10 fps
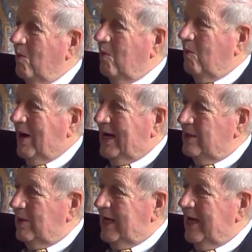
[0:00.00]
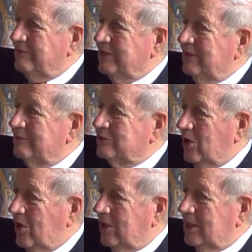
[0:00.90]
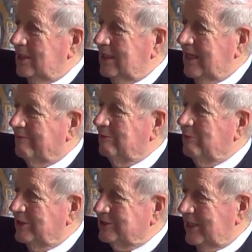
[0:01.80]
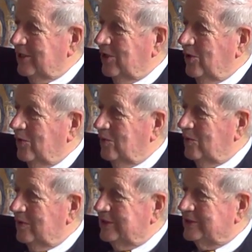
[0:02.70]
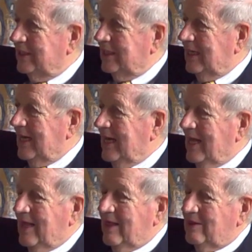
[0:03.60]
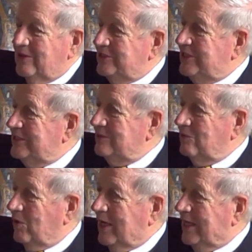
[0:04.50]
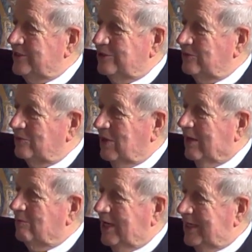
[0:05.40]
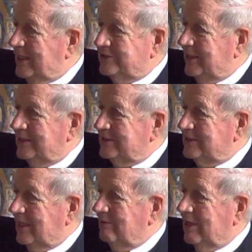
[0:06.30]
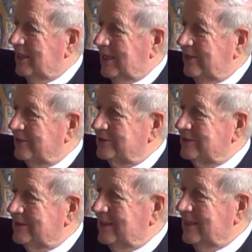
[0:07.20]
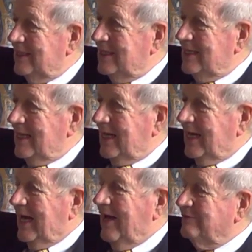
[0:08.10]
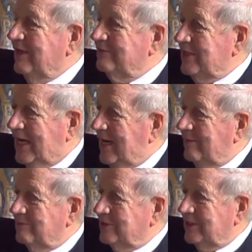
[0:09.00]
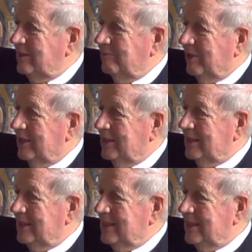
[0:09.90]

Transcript: why do I have to give a talk every place I go? He said, this isn't what I do. I write essays and I write letters, and I have to have time to think about it.